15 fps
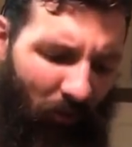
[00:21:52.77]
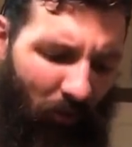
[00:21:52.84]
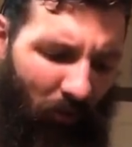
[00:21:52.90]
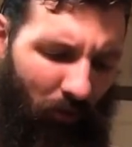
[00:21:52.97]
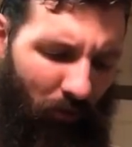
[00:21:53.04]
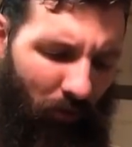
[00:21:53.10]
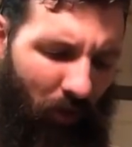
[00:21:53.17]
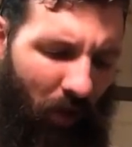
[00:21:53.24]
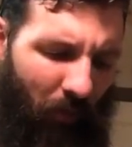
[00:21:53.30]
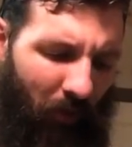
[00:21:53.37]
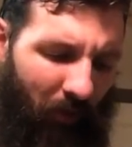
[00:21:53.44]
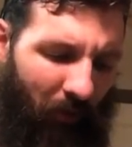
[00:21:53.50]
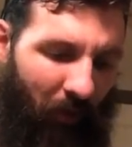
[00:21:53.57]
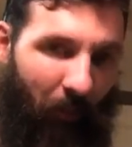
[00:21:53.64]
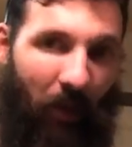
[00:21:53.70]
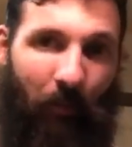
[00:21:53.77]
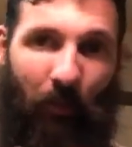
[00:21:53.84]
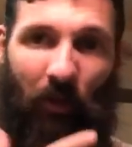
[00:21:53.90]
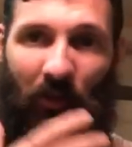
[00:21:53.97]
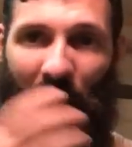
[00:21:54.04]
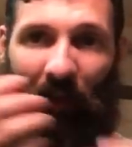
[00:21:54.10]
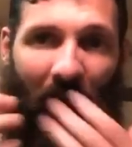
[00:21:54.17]
curled up. Like my
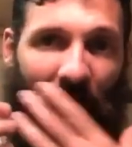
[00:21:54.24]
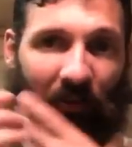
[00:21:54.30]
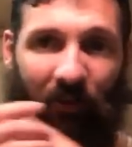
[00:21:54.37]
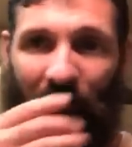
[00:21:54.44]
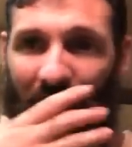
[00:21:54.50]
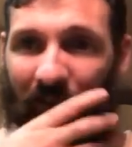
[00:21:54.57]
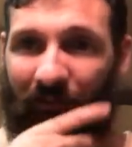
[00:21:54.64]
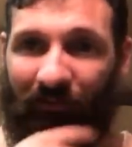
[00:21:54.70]
beard is actually